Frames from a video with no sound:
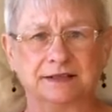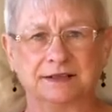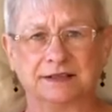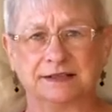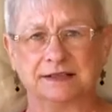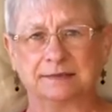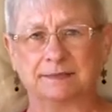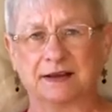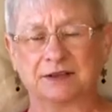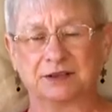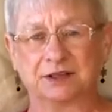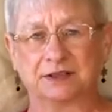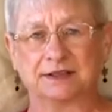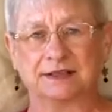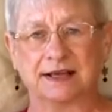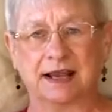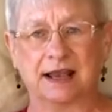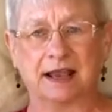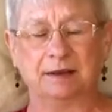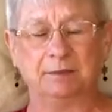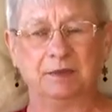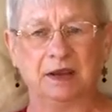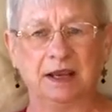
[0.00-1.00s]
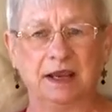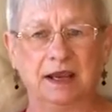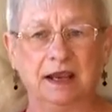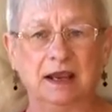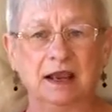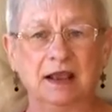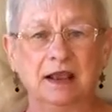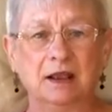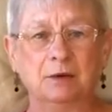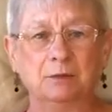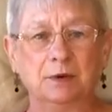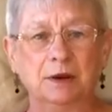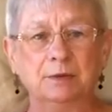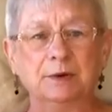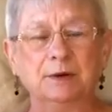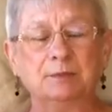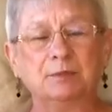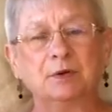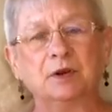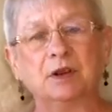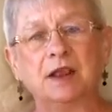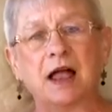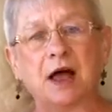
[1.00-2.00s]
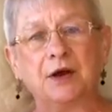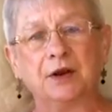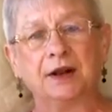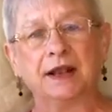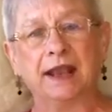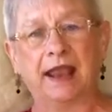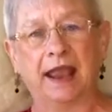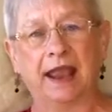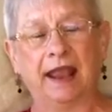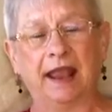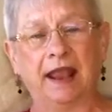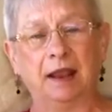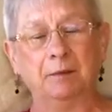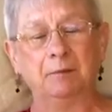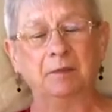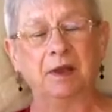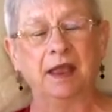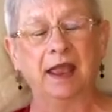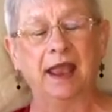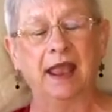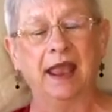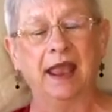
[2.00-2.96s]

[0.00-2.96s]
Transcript: to special time. We would pull out a game.